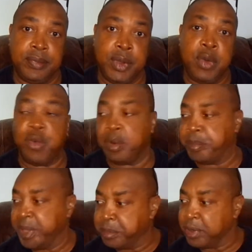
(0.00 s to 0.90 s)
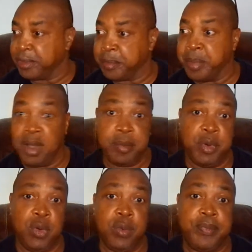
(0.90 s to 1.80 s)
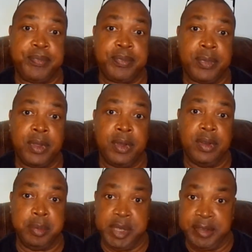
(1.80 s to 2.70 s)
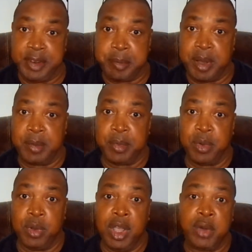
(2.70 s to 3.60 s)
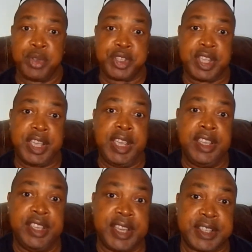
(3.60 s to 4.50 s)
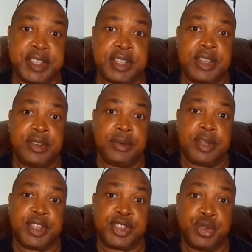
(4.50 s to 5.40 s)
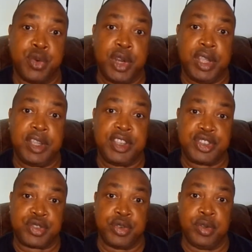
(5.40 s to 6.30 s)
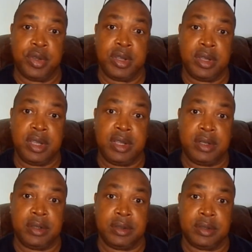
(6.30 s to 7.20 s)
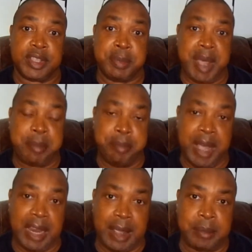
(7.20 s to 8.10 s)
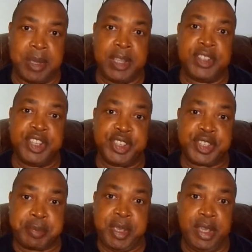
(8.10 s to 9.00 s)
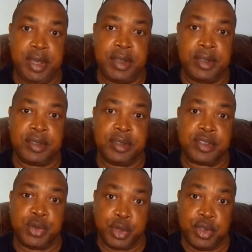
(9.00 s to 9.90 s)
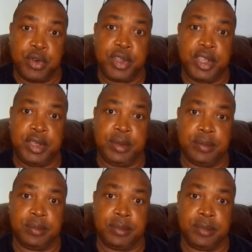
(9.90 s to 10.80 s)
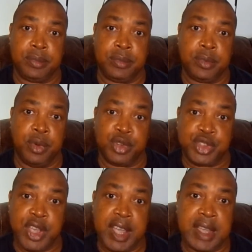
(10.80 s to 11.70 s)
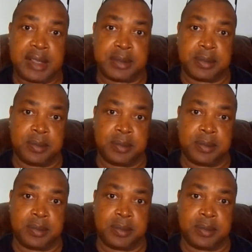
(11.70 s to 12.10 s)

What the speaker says: Well, people of the Bible who believe in the Bible would say, yes, that story is true. This man Balaam did speak to a donkey or to an ass.